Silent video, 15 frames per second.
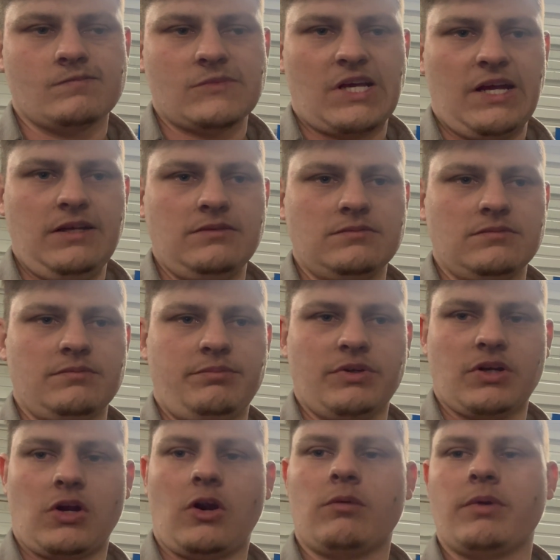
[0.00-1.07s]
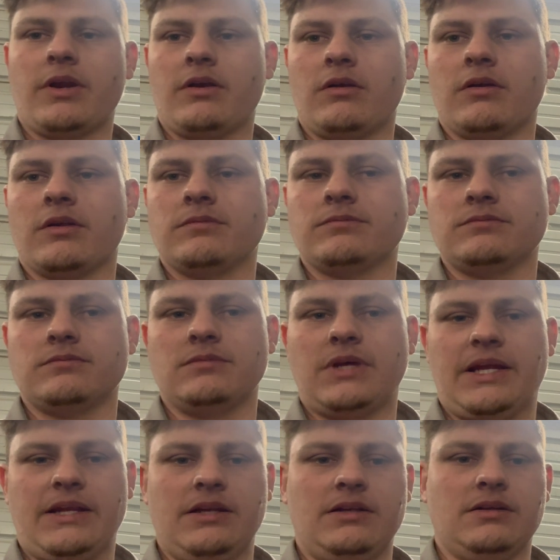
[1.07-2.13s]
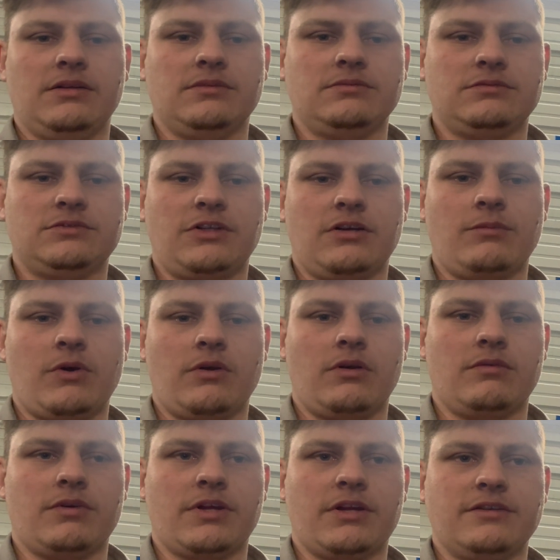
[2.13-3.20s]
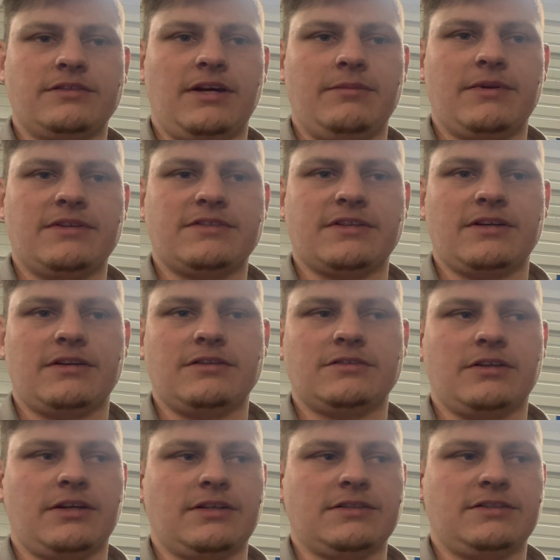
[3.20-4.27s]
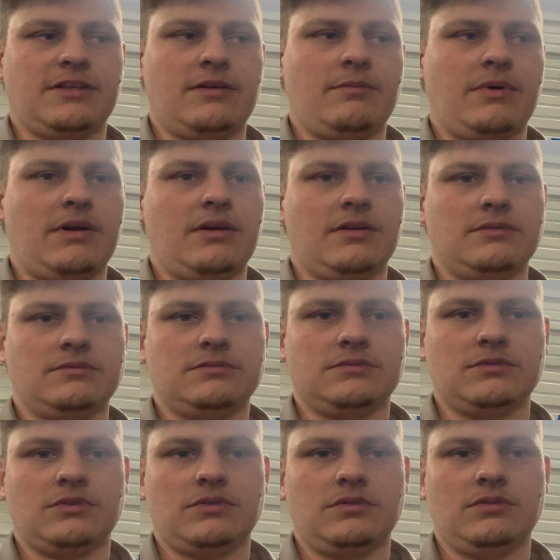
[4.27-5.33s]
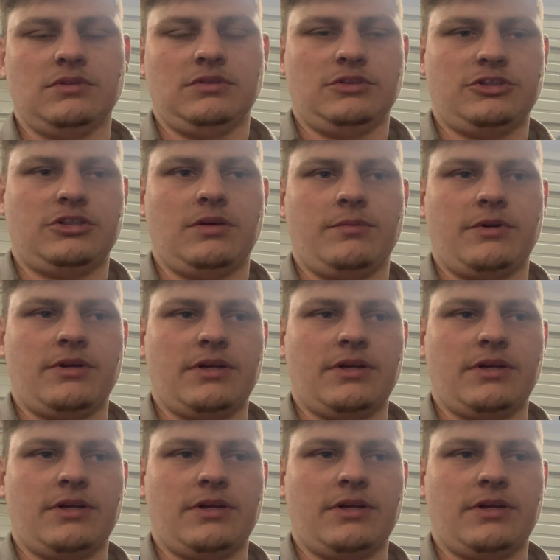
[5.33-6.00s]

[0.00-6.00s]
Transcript: I put the carburetor on it. I need to turn the motor over, get it top dead center so I can set my distributor